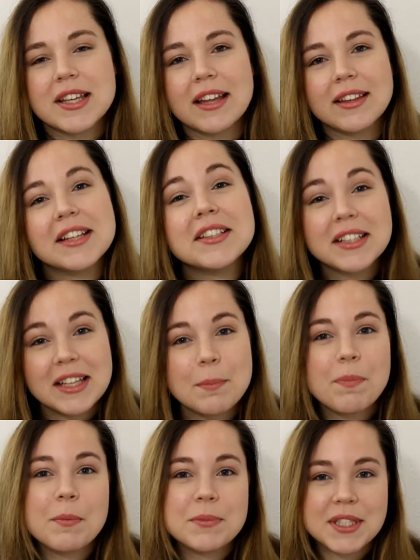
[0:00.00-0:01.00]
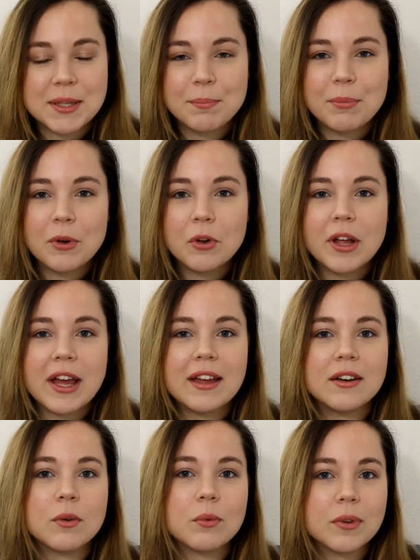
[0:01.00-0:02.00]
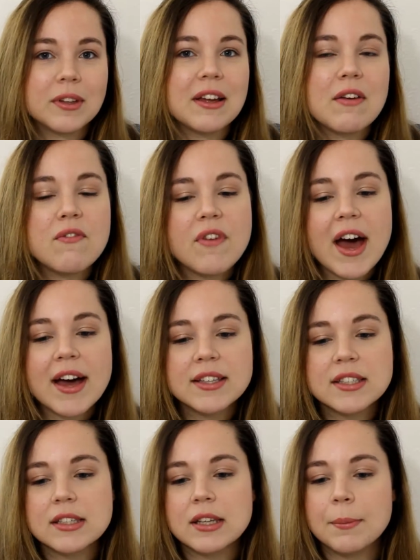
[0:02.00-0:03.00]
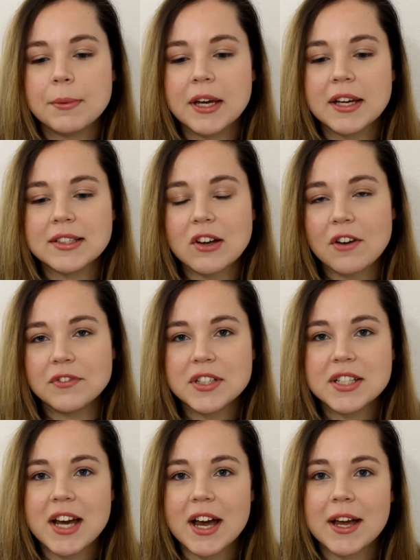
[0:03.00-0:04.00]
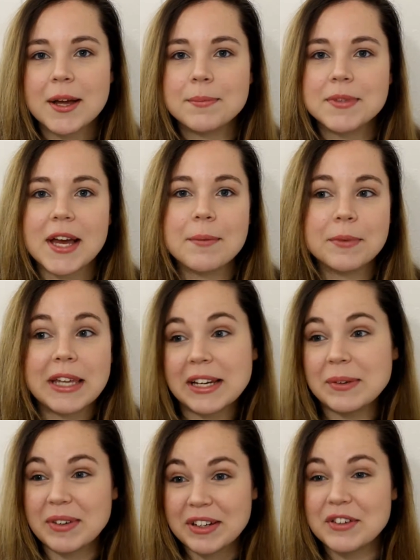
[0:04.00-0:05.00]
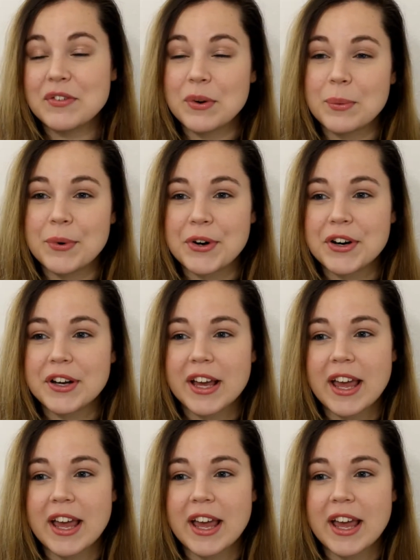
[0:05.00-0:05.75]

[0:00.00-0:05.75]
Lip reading: I like to keep them simple and really fast because oftentimes I'm getting ready for work